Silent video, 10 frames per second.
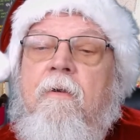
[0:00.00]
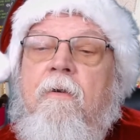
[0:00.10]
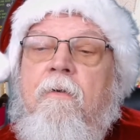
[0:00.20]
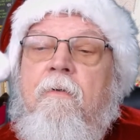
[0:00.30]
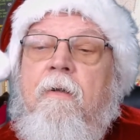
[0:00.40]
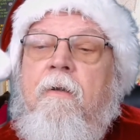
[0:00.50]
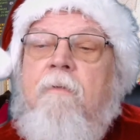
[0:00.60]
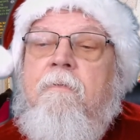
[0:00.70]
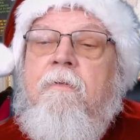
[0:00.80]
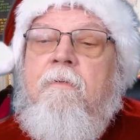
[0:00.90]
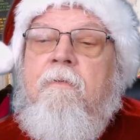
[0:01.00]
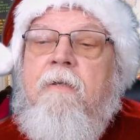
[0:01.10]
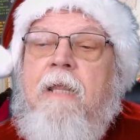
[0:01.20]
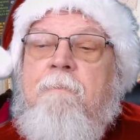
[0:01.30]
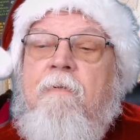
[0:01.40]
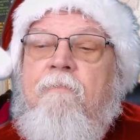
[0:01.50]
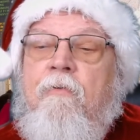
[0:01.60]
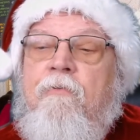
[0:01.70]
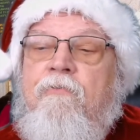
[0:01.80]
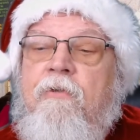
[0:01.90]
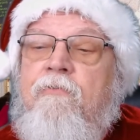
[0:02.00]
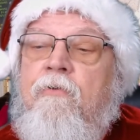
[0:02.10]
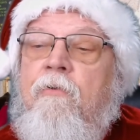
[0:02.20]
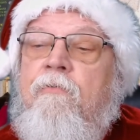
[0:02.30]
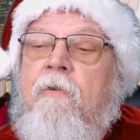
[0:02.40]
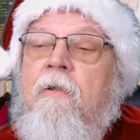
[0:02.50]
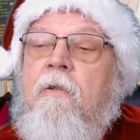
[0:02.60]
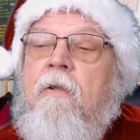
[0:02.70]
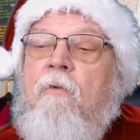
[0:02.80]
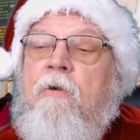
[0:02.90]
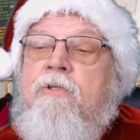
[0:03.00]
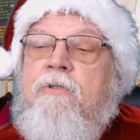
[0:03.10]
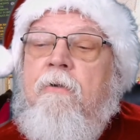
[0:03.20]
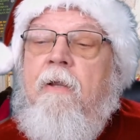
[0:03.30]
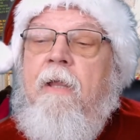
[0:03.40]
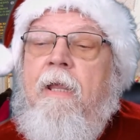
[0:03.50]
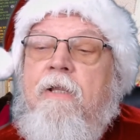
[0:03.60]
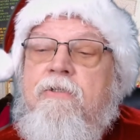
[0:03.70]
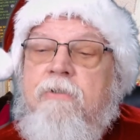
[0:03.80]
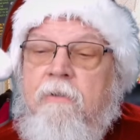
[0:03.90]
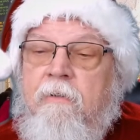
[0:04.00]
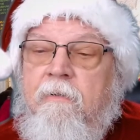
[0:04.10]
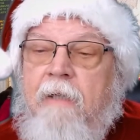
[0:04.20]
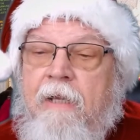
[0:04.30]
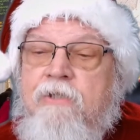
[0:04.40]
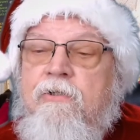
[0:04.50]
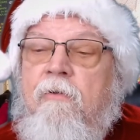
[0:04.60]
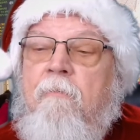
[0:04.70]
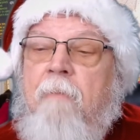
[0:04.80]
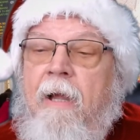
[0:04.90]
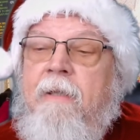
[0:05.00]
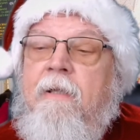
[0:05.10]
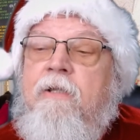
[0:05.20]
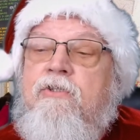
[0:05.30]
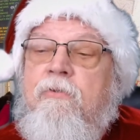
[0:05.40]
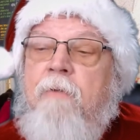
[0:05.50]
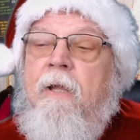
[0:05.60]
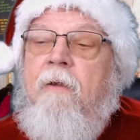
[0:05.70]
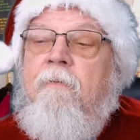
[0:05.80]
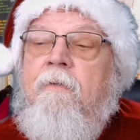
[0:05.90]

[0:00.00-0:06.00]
the name of her sisters, which are Angela, Angel, Maya, and Sherelle.